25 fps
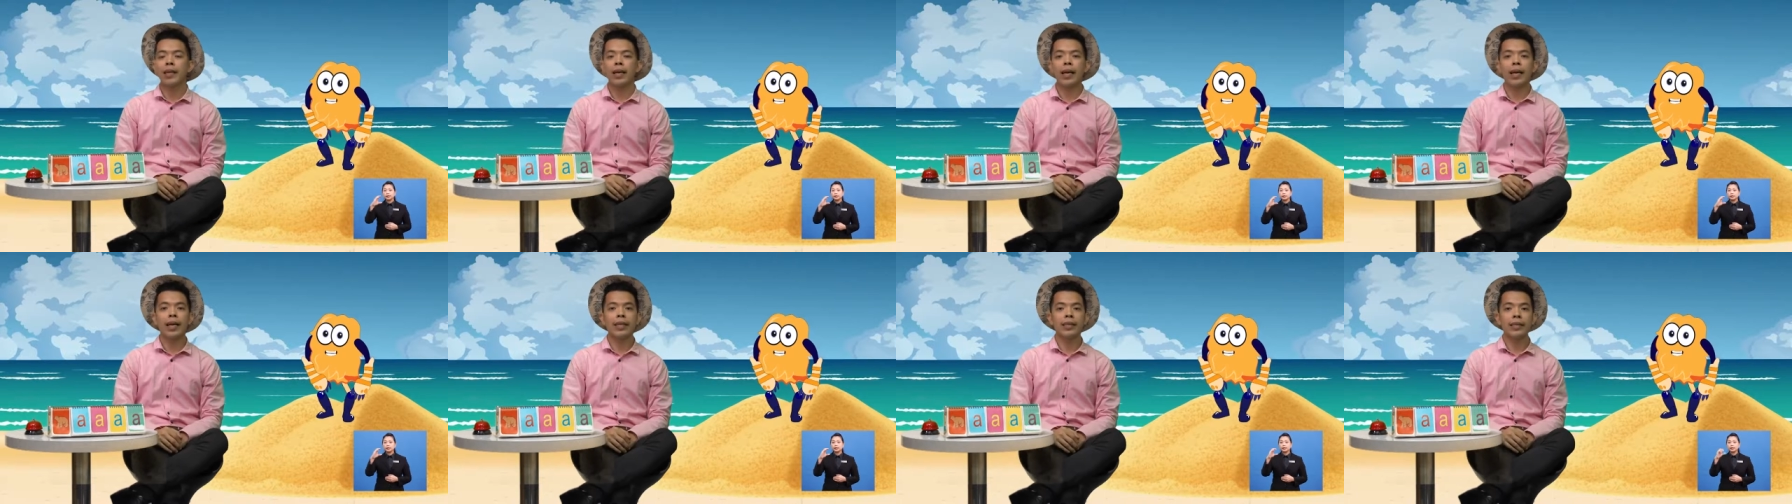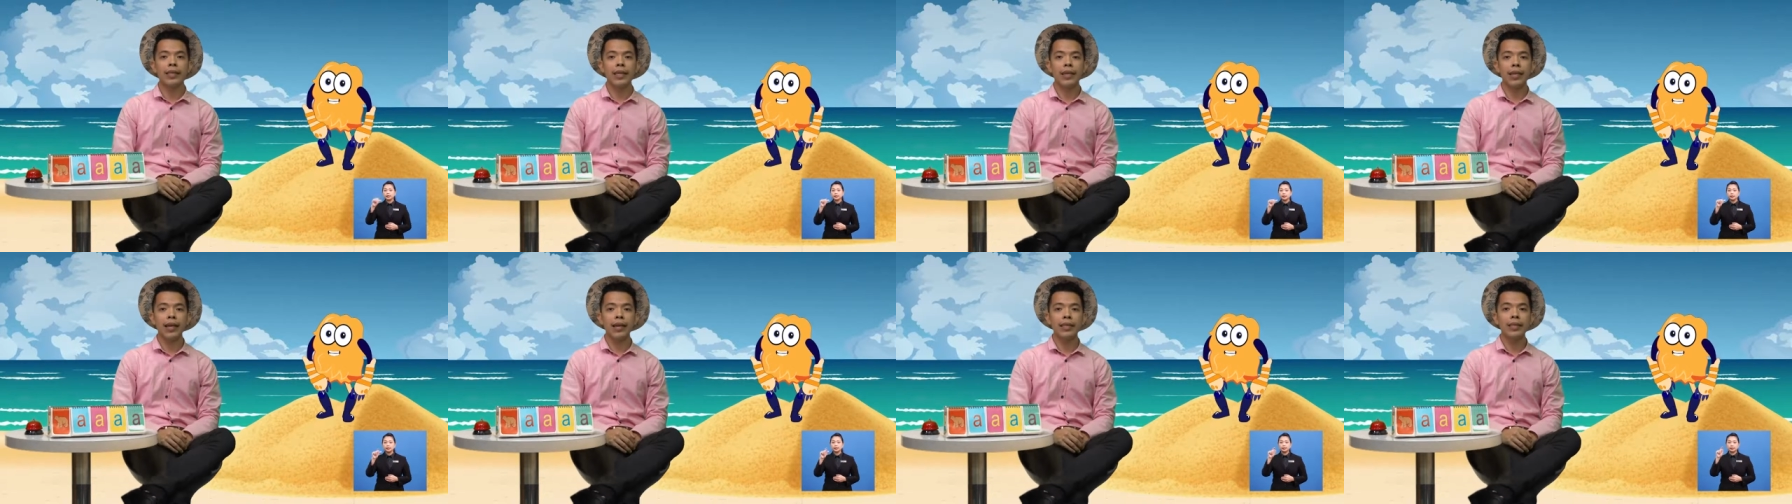And
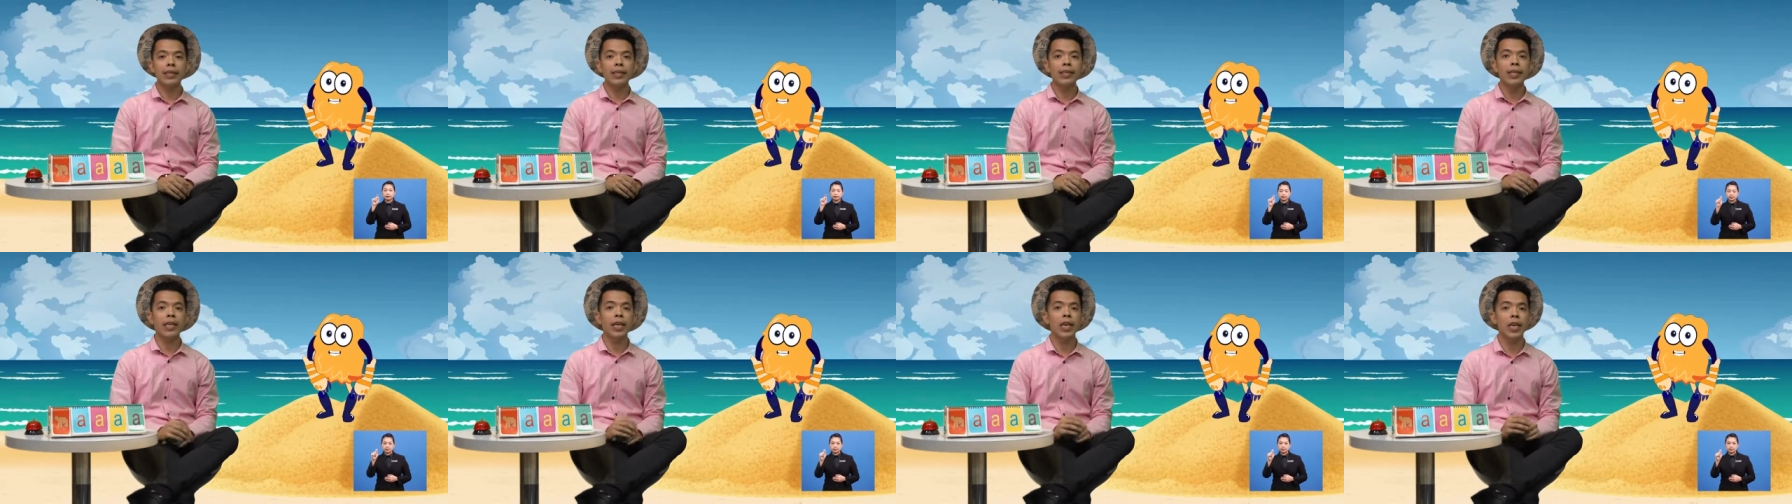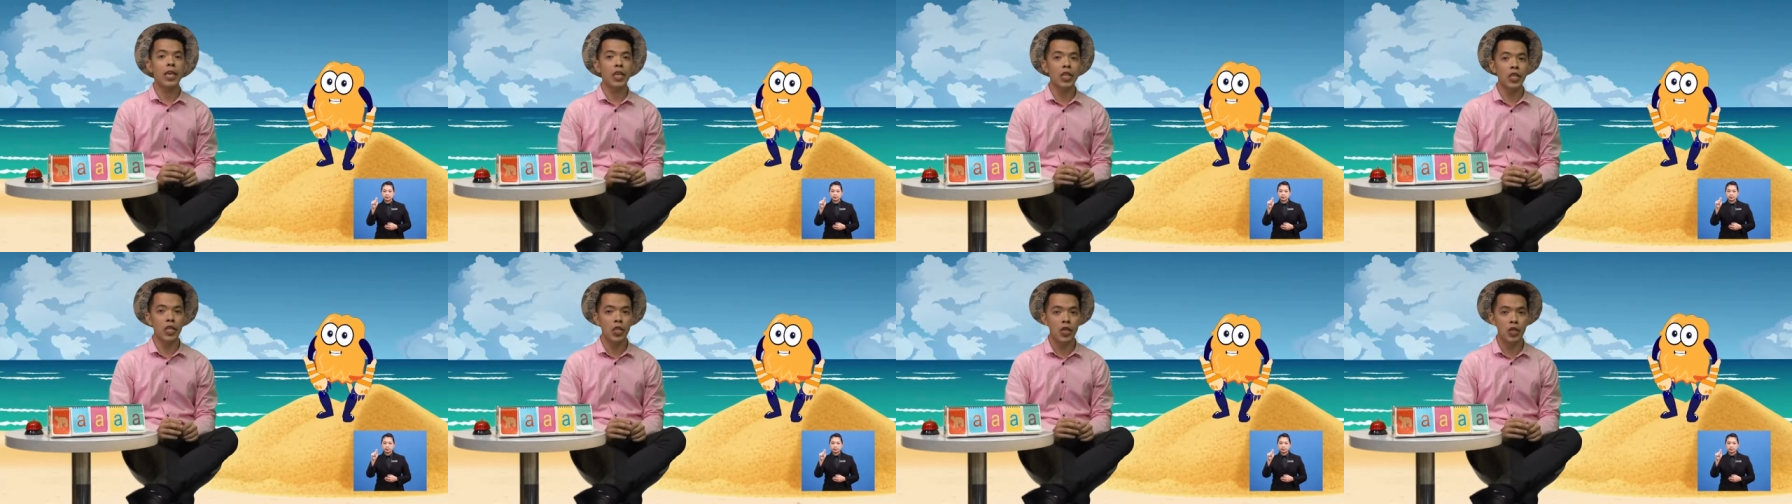the letter
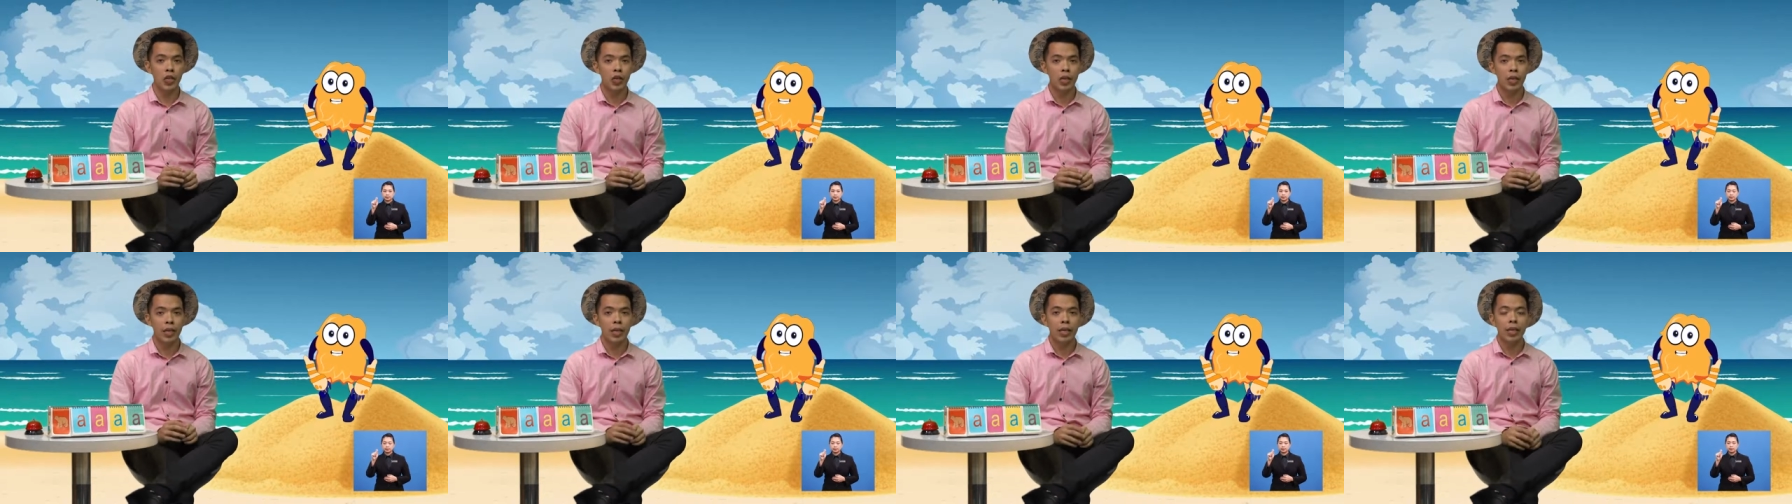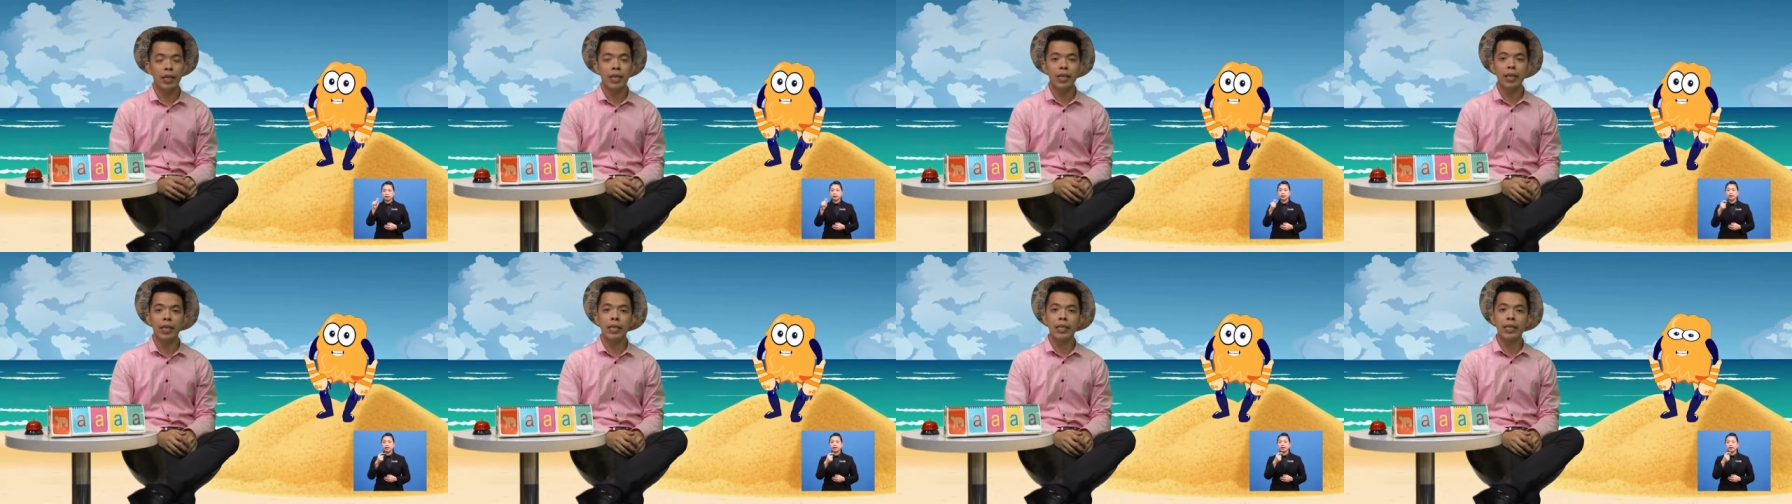H
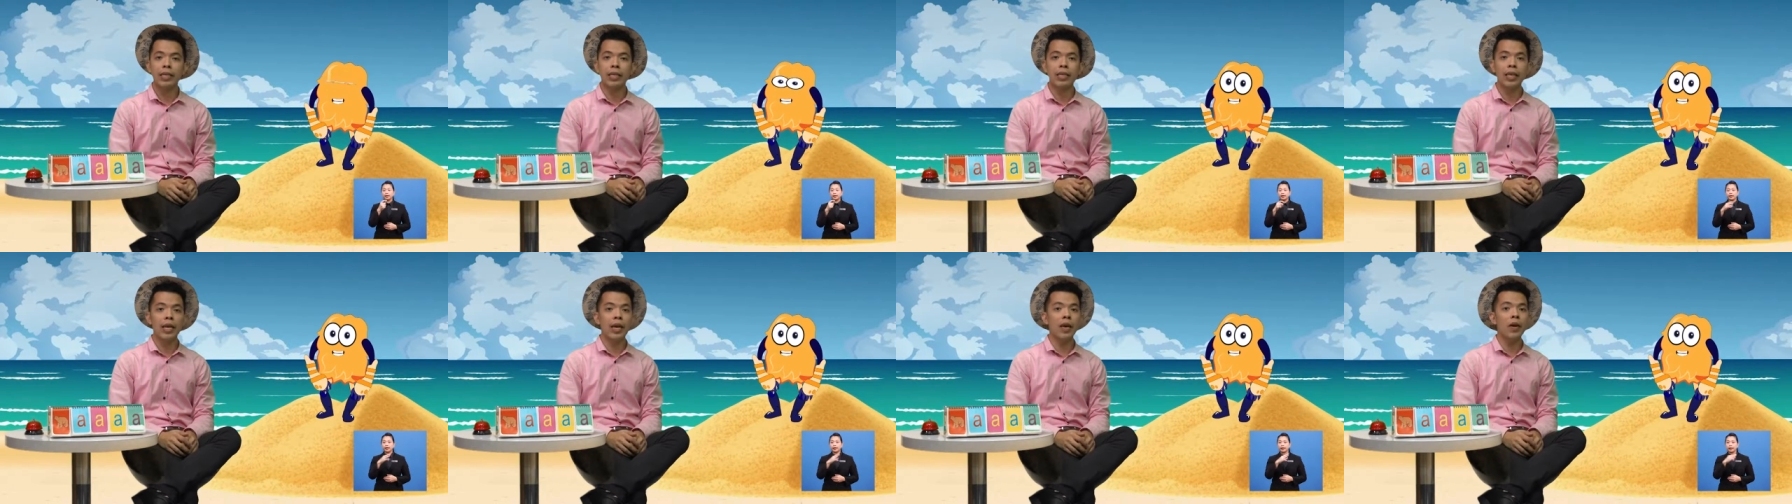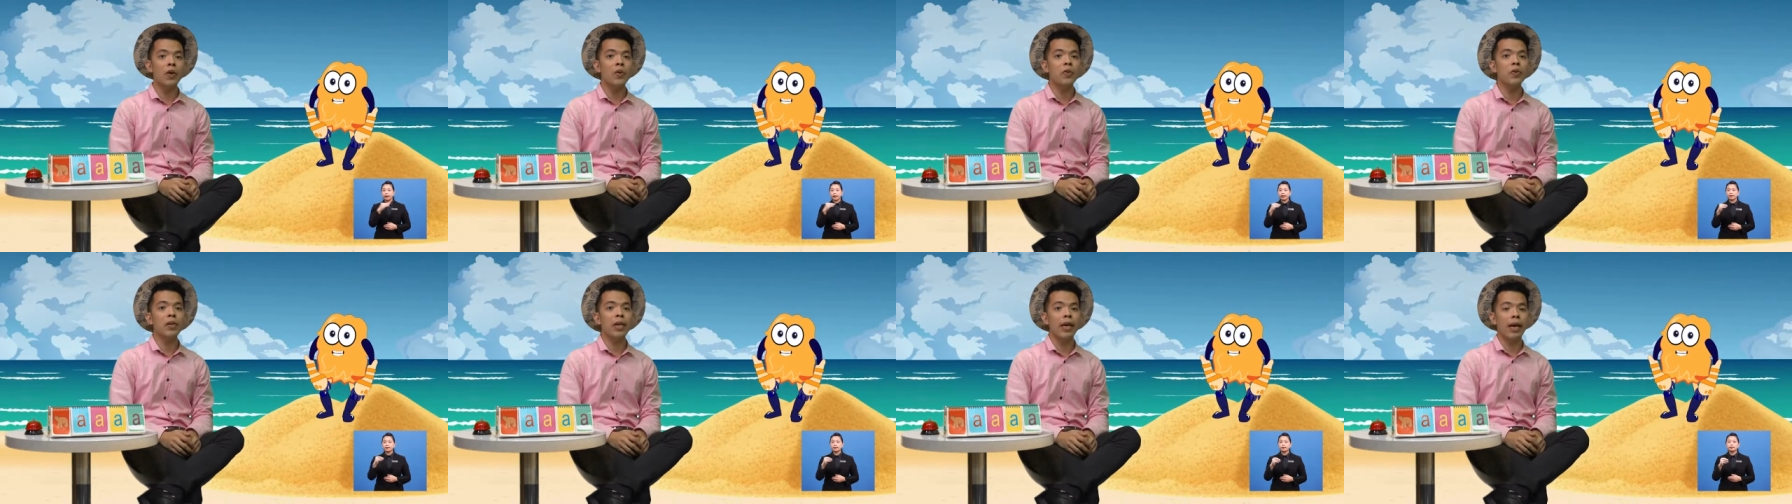is
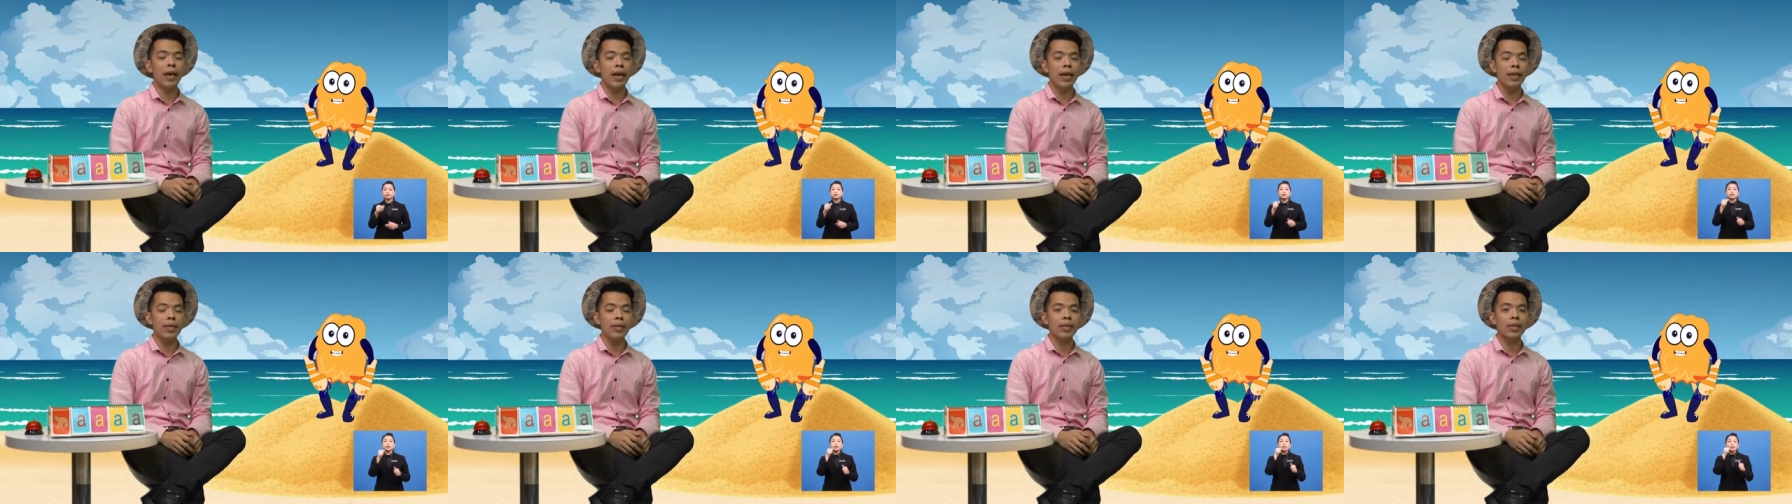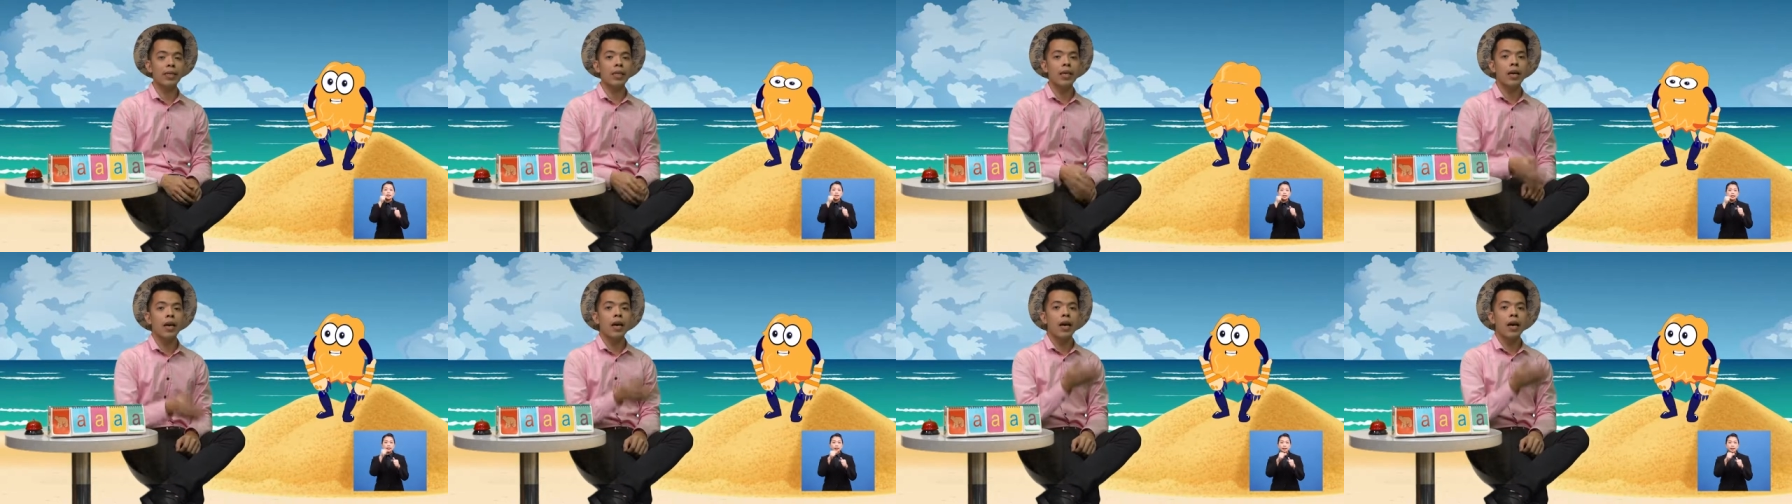sound as